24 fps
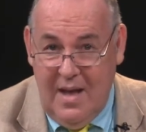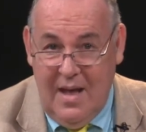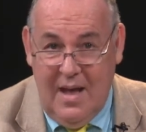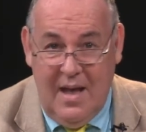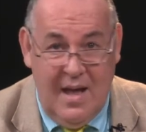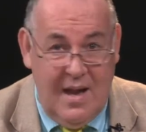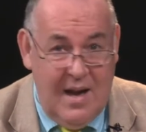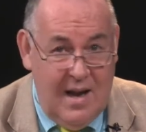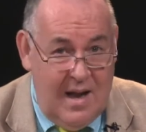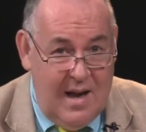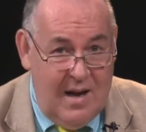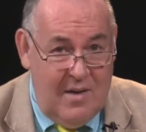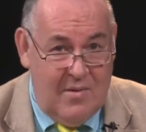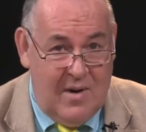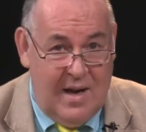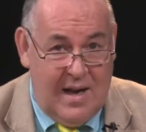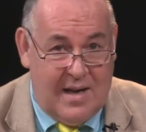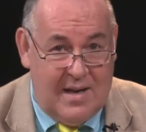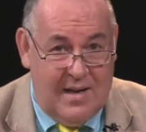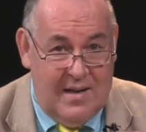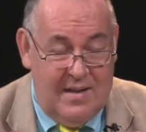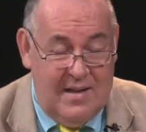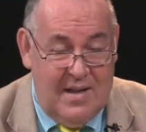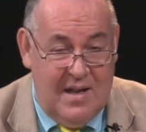And I
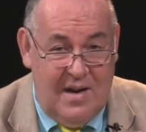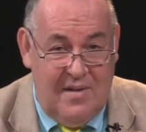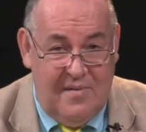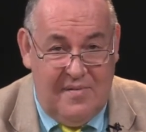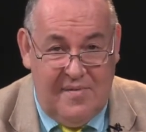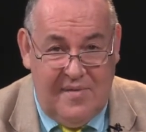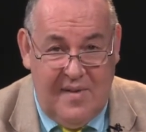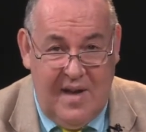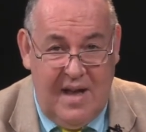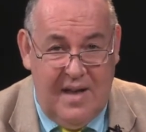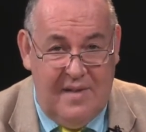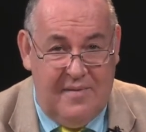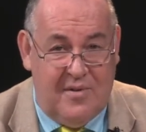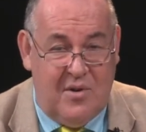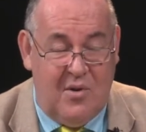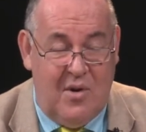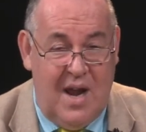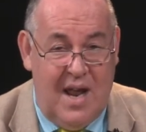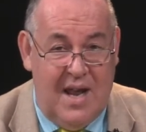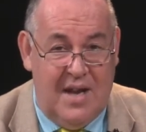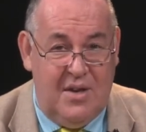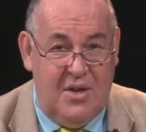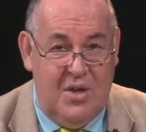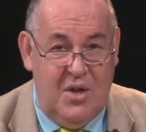reckon that at
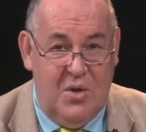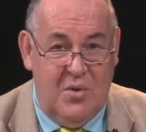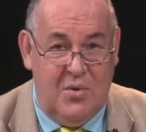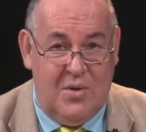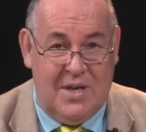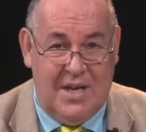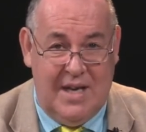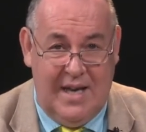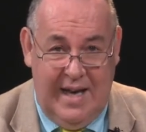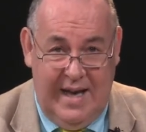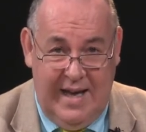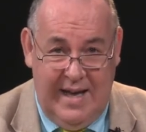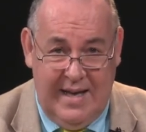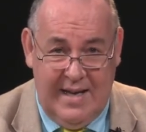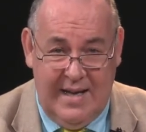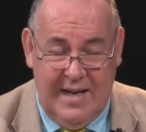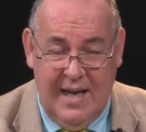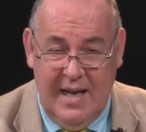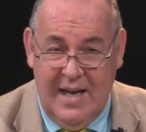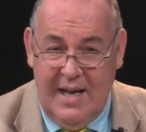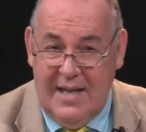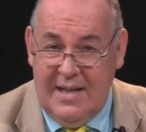$5,000 UK,